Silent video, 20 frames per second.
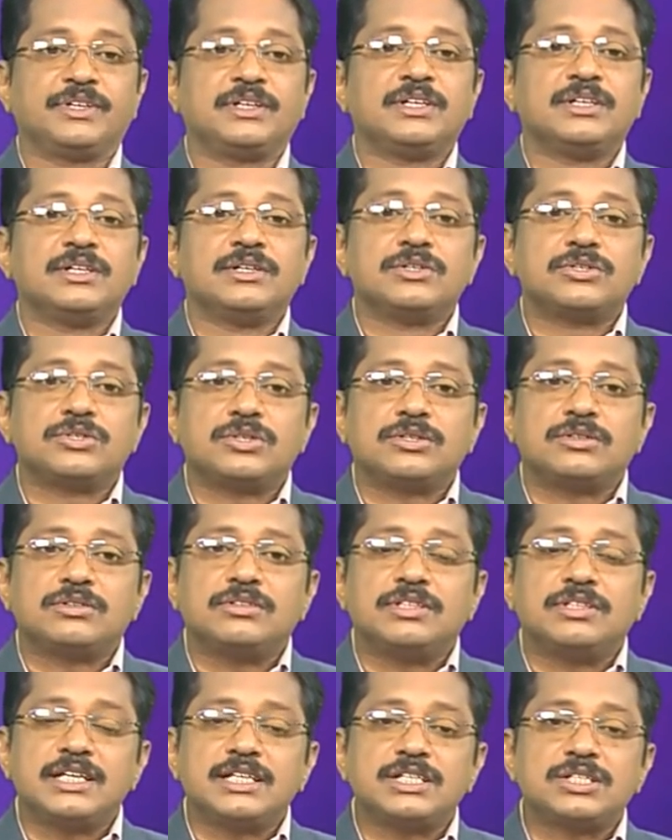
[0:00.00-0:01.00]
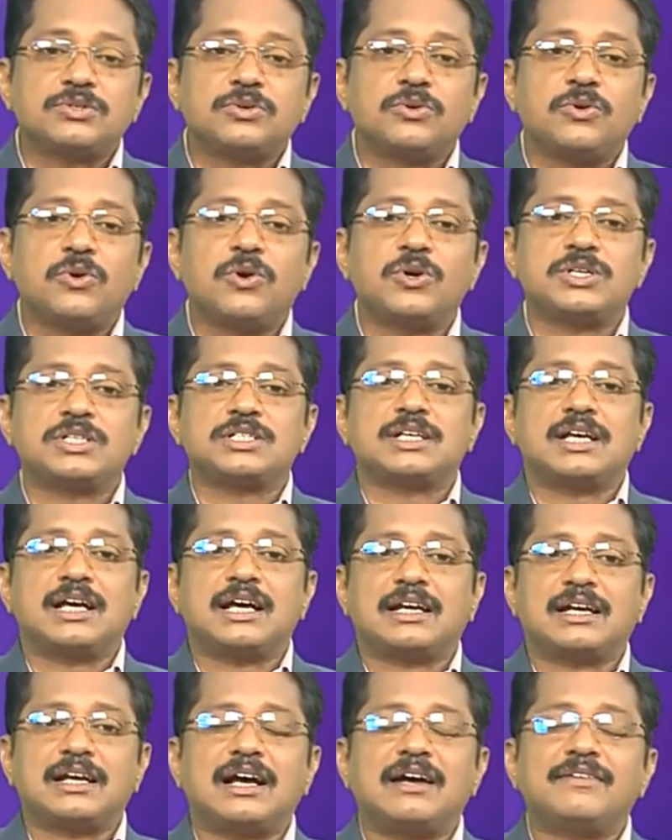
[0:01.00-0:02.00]
So, these codes
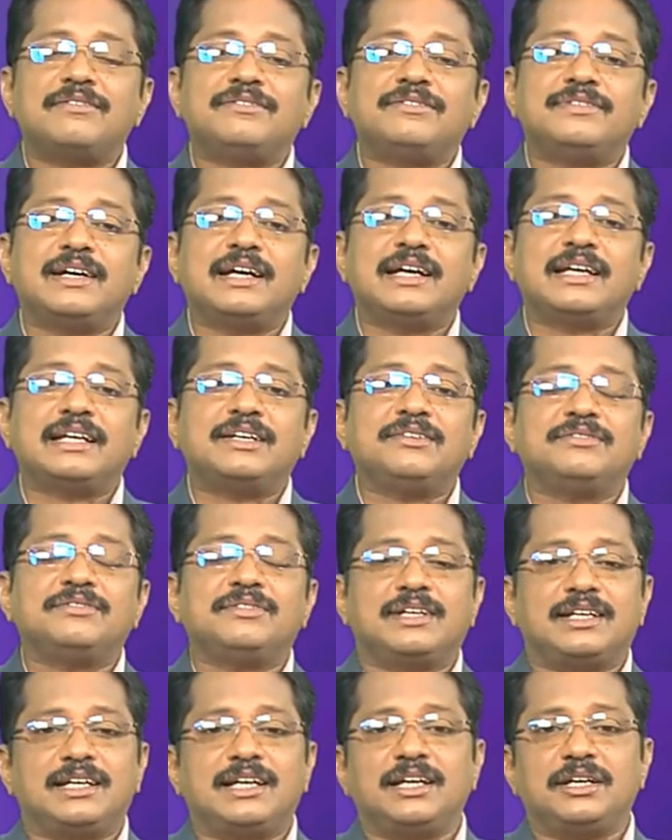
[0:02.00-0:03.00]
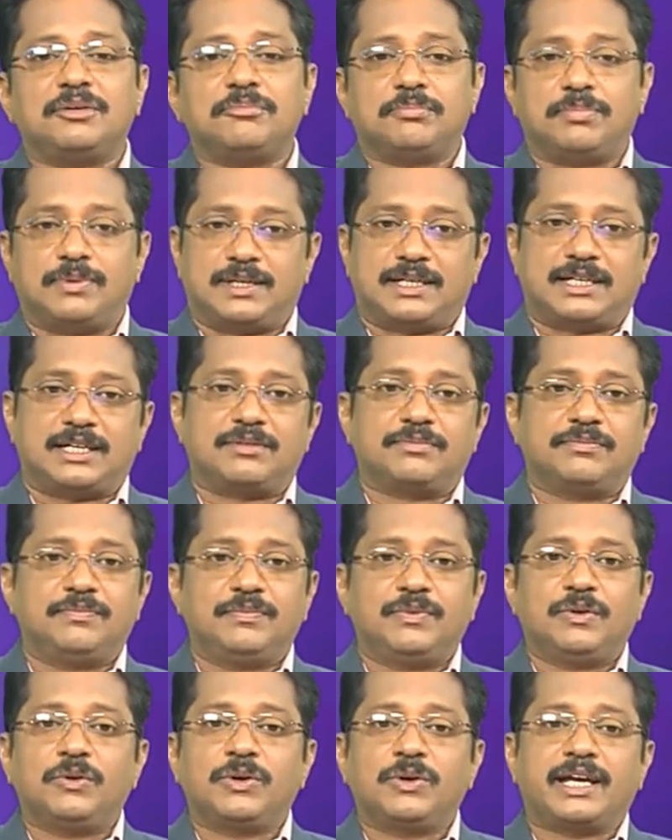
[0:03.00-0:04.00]
are very, very important.
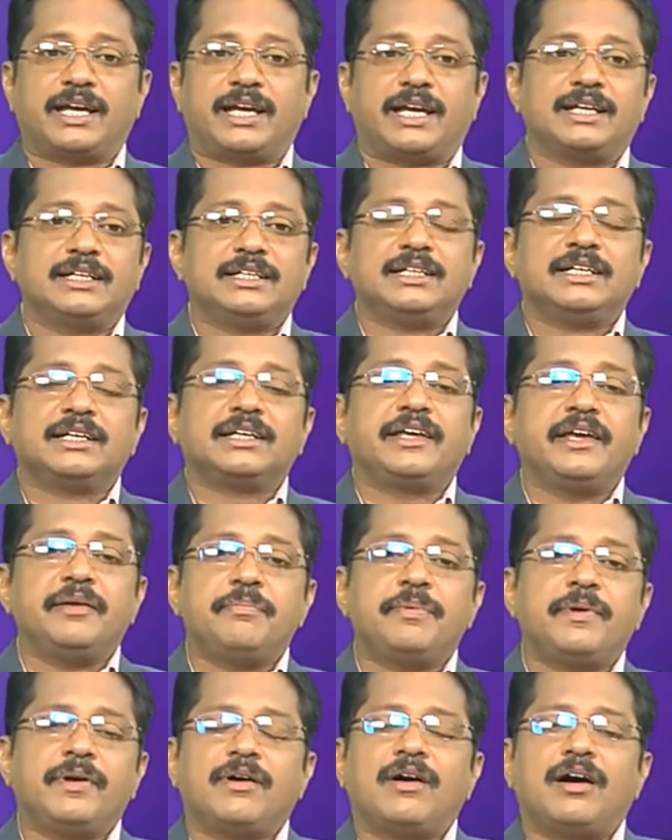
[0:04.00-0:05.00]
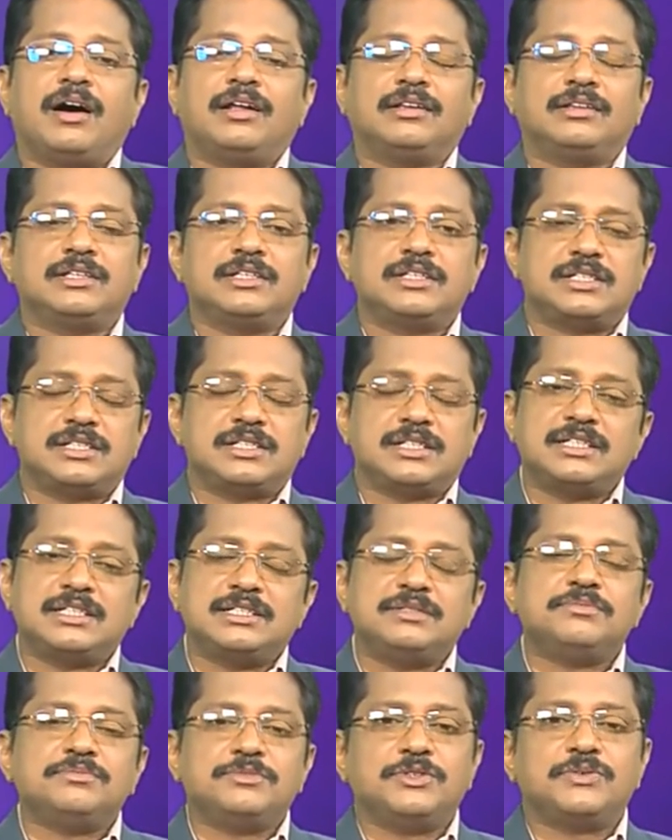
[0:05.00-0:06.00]
Okay. Keeping all this
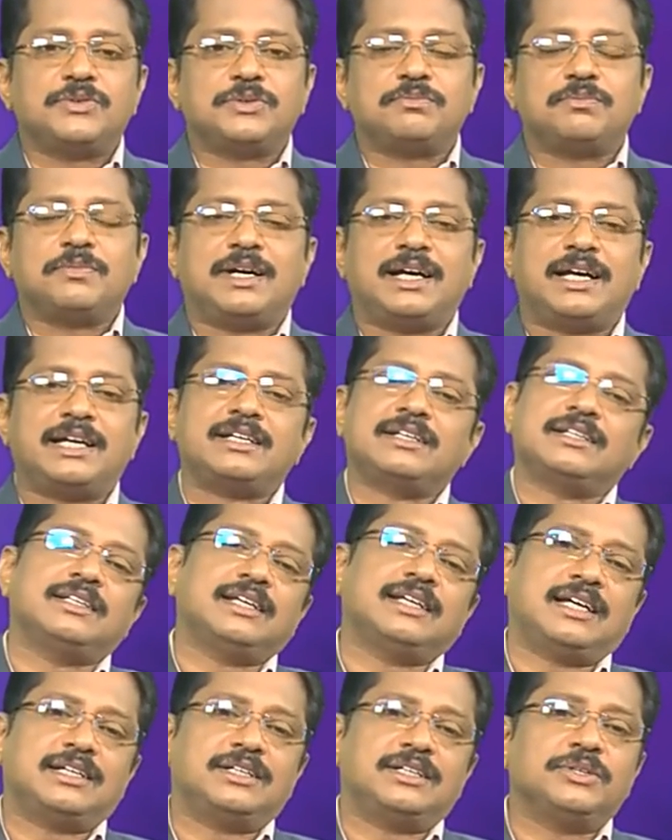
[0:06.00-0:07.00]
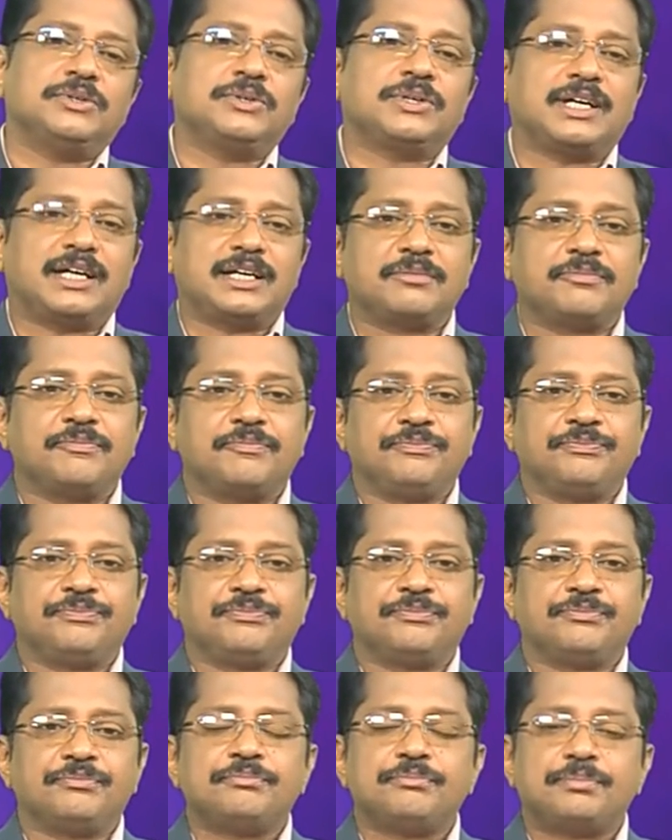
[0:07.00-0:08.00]
in your mind, then you can
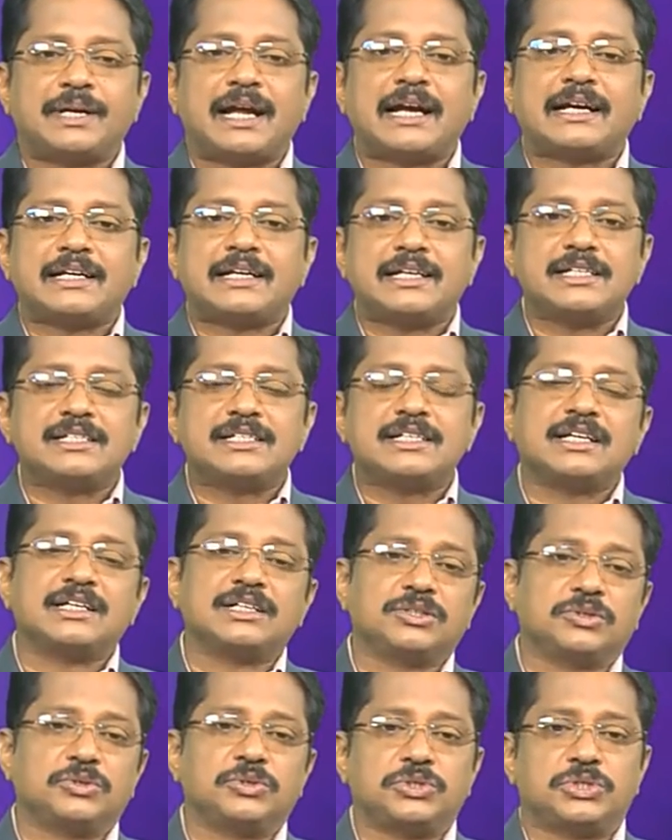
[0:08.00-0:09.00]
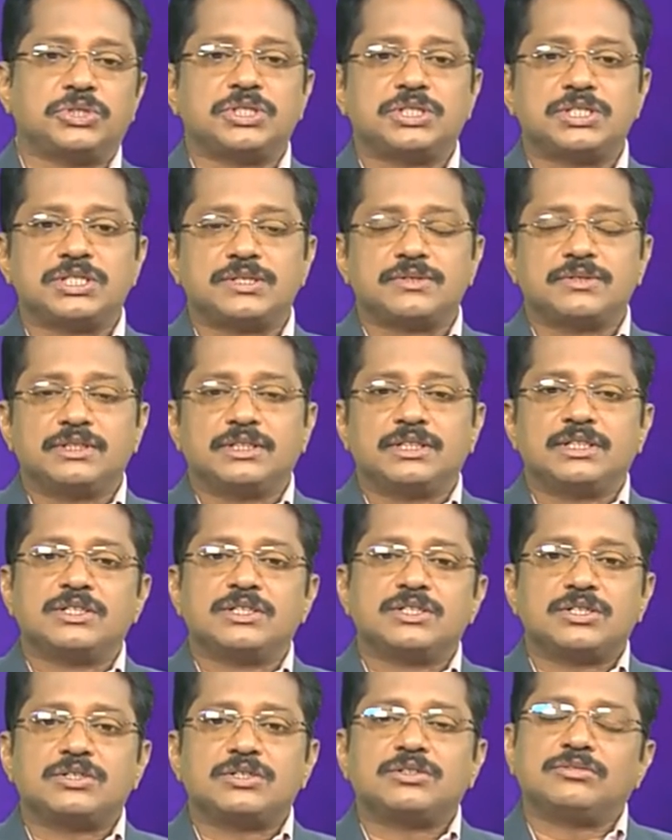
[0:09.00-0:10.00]
practice the questions.
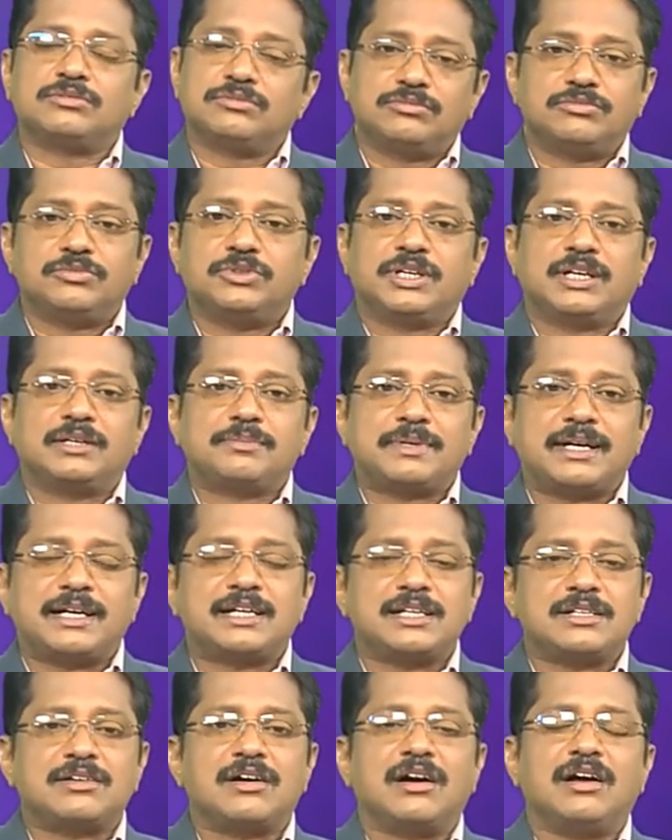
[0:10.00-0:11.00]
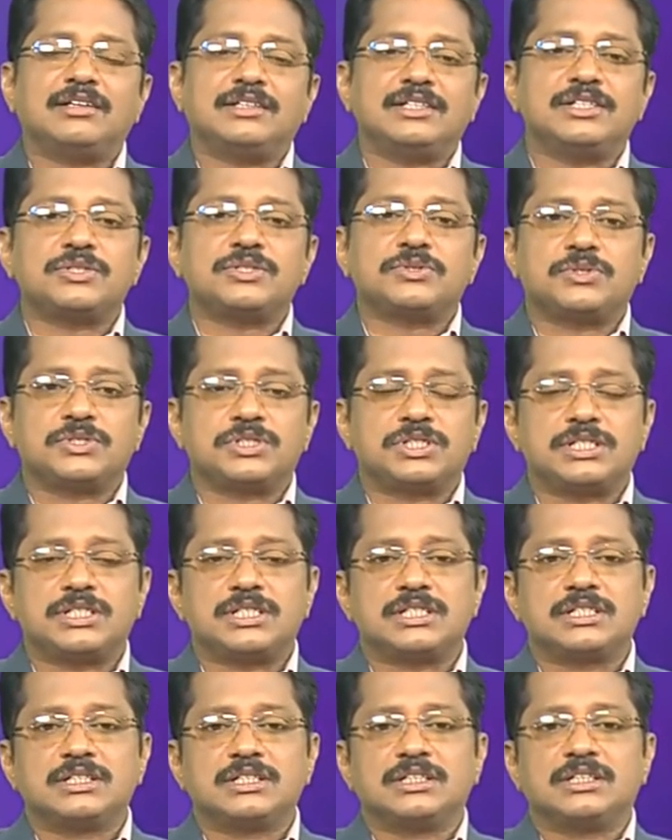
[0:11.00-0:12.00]
So, you can practice all these questions.